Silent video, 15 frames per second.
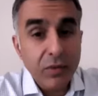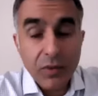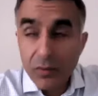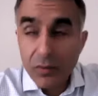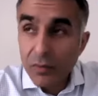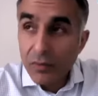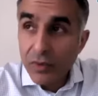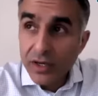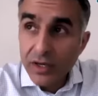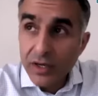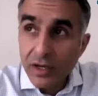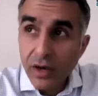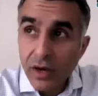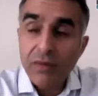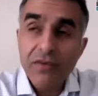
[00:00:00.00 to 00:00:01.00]
We'll
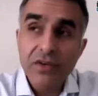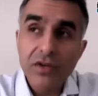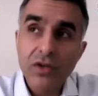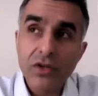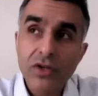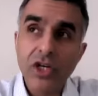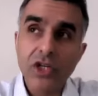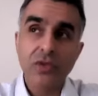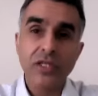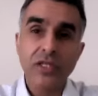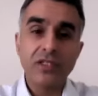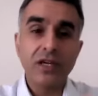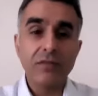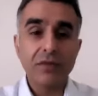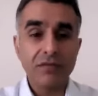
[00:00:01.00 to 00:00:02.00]
go over to you, Shashwat, in
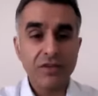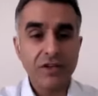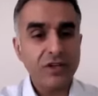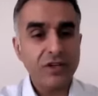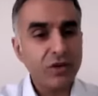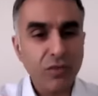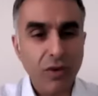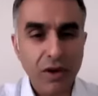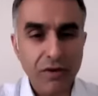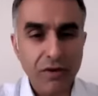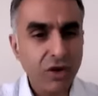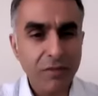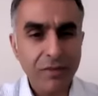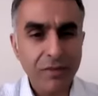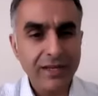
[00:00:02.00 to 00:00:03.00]
terms of, you've worked with so
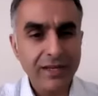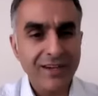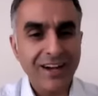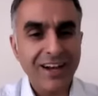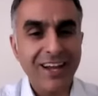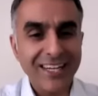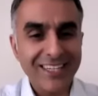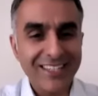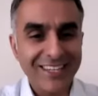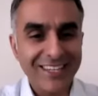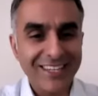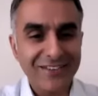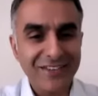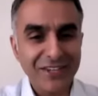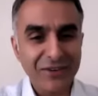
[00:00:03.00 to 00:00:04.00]
many clients now,
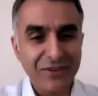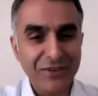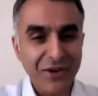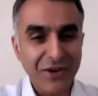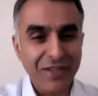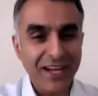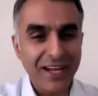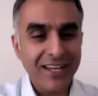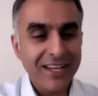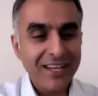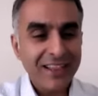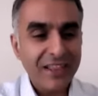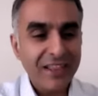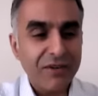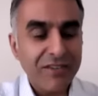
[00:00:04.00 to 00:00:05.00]
so you'll know that
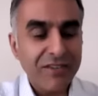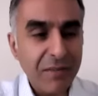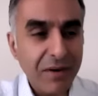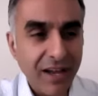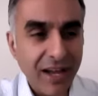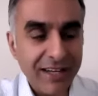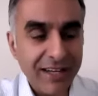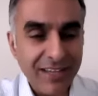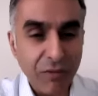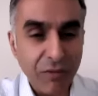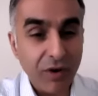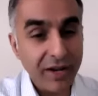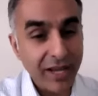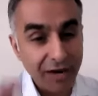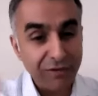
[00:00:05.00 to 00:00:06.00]
there are some clients that
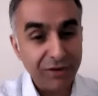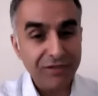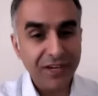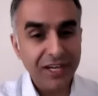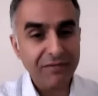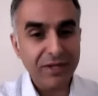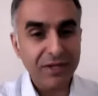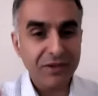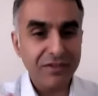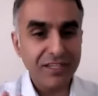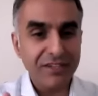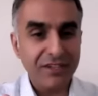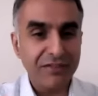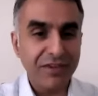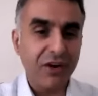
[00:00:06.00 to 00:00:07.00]
want everything because they
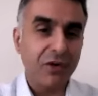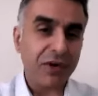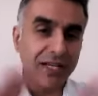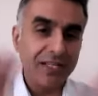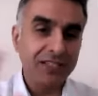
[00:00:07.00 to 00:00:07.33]
just think, oh,